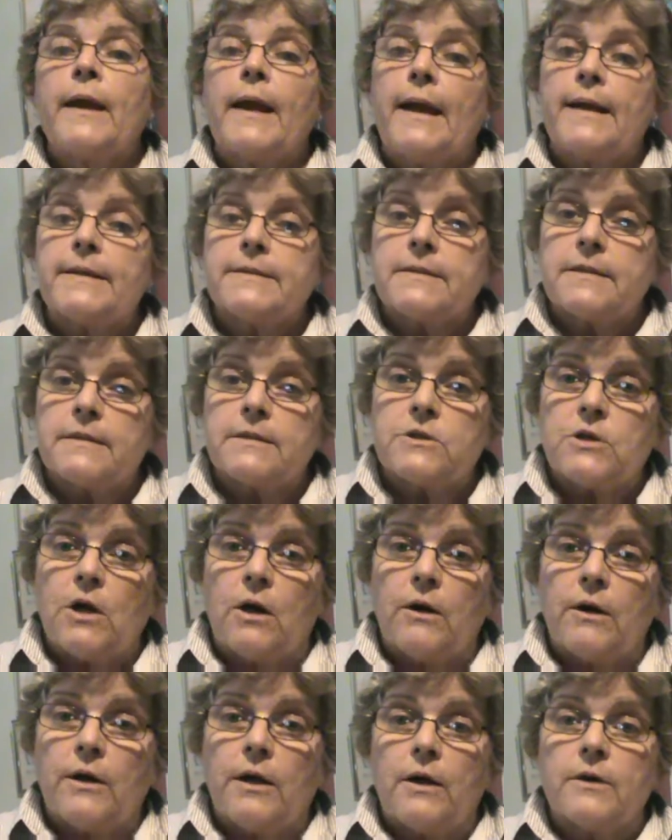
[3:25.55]
As the
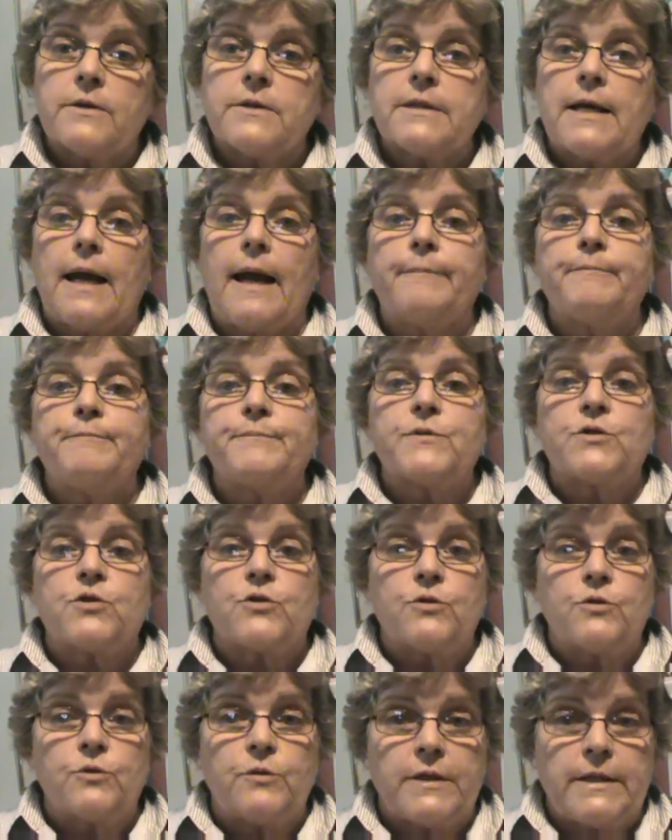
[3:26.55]
dog goes up
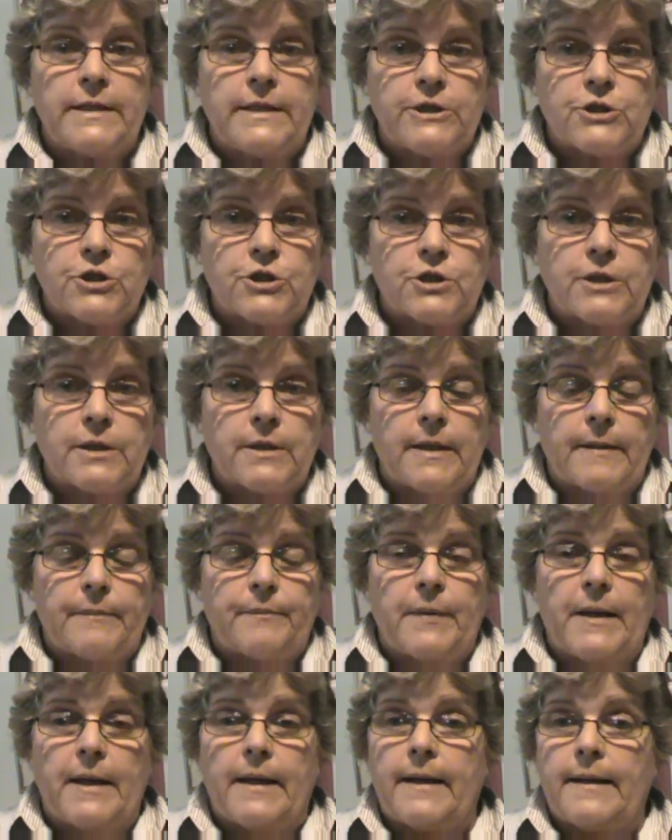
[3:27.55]
to each
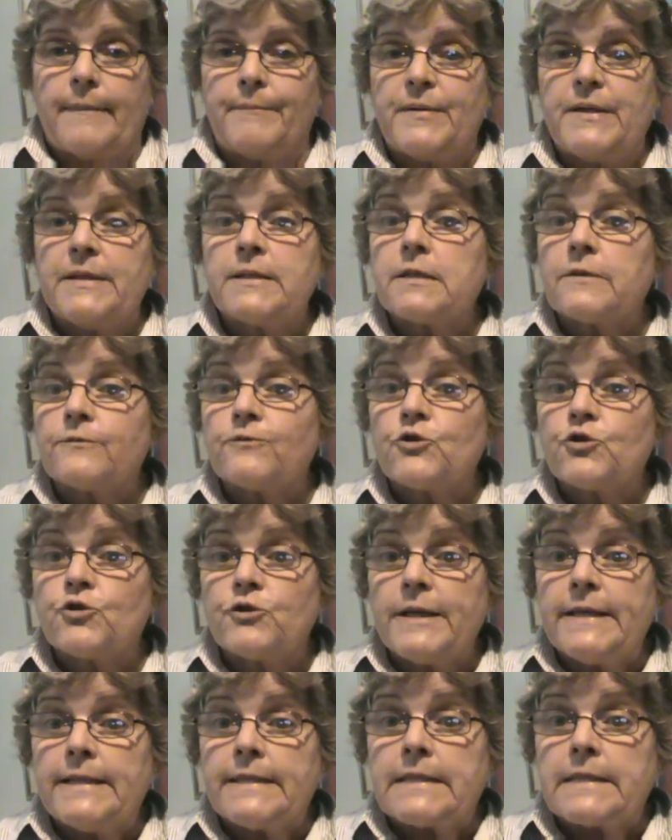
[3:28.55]
piece of
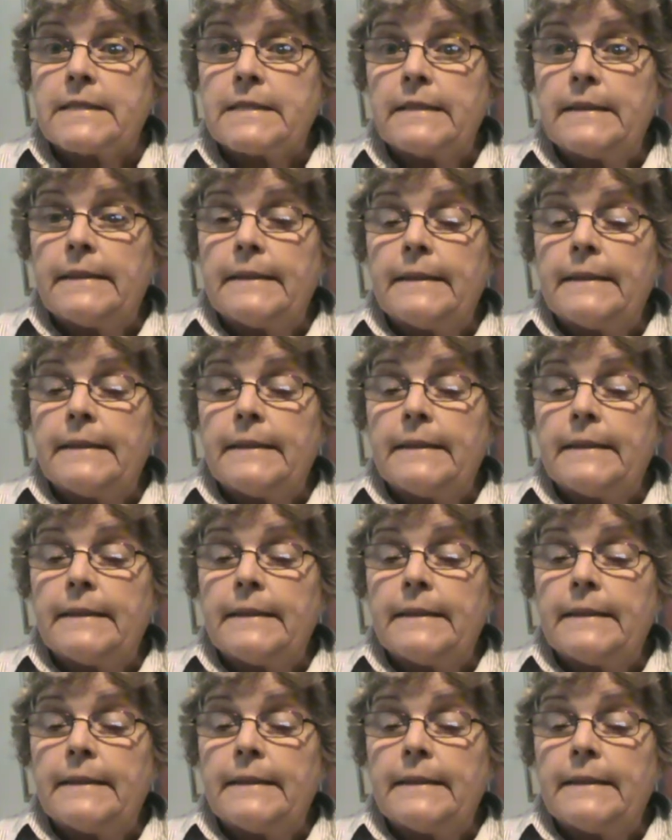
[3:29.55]
treat,